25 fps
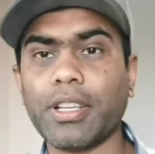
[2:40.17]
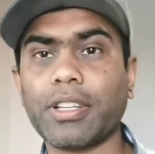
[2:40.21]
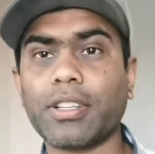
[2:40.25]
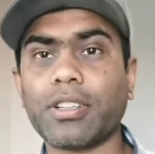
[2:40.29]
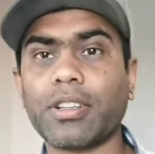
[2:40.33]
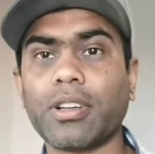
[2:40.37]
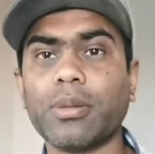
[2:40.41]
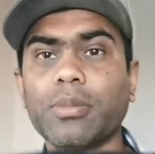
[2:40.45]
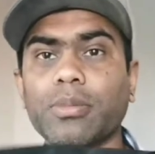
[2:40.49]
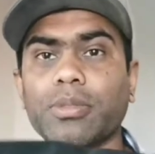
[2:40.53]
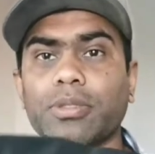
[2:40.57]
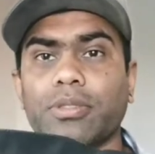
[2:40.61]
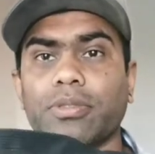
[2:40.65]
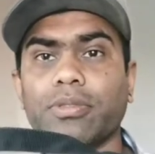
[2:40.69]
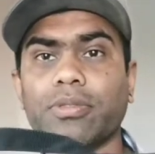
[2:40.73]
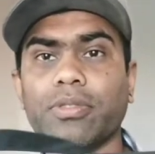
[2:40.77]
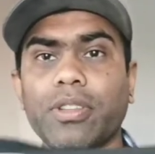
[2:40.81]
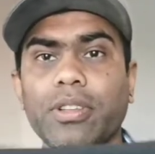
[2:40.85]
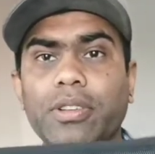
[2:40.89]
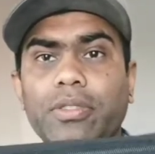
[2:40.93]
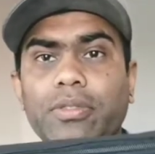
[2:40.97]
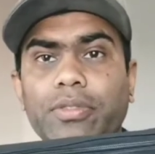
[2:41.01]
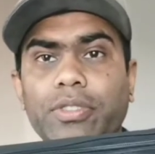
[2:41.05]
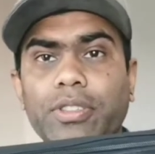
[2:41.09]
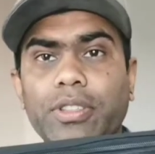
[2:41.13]
it comes
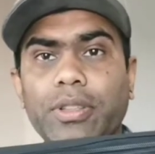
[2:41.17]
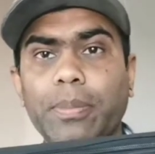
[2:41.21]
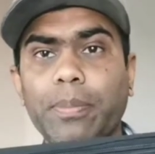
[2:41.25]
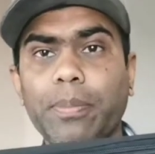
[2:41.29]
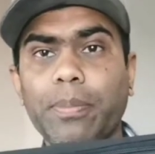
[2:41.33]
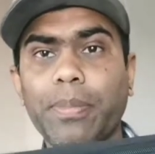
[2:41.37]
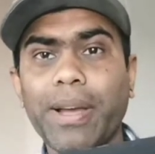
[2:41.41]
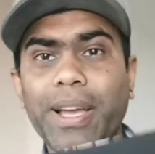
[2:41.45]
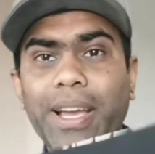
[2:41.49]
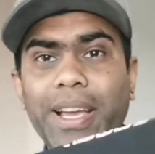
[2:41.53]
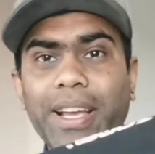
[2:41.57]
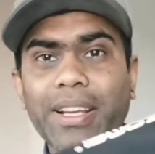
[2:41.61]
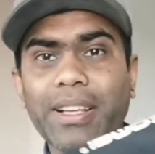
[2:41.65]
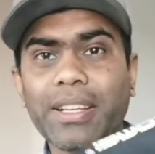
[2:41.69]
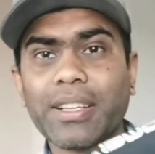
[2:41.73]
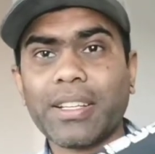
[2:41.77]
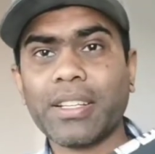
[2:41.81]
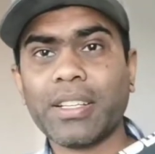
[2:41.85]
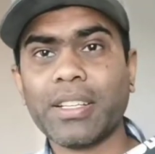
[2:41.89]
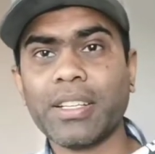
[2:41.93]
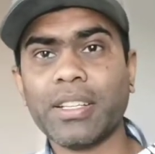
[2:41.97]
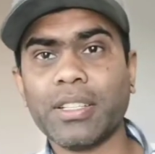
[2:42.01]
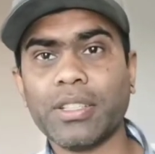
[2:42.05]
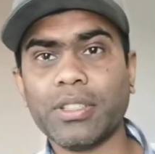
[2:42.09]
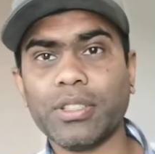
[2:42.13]
uh, with a bag
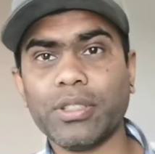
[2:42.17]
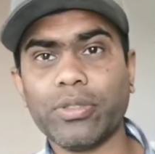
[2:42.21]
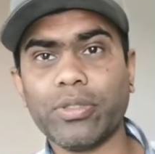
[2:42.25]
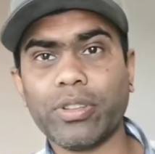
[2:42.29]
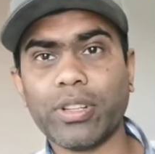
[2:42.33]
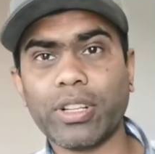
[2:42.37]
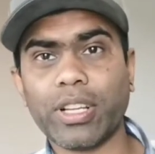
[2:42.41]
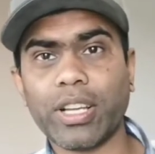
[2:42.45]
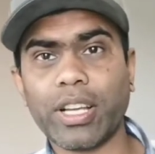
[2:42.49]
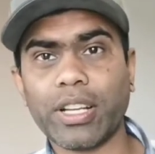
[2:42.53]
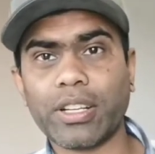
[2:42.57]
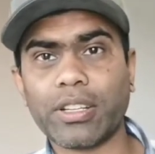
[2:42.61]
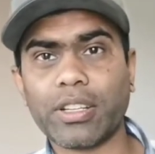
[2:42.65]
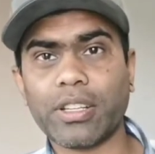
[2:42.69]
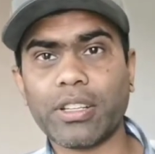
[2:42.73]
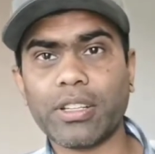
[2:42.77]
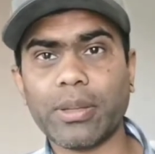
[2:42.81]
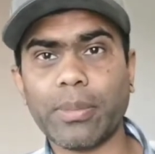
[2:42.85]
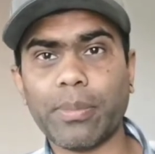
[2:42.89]
you will get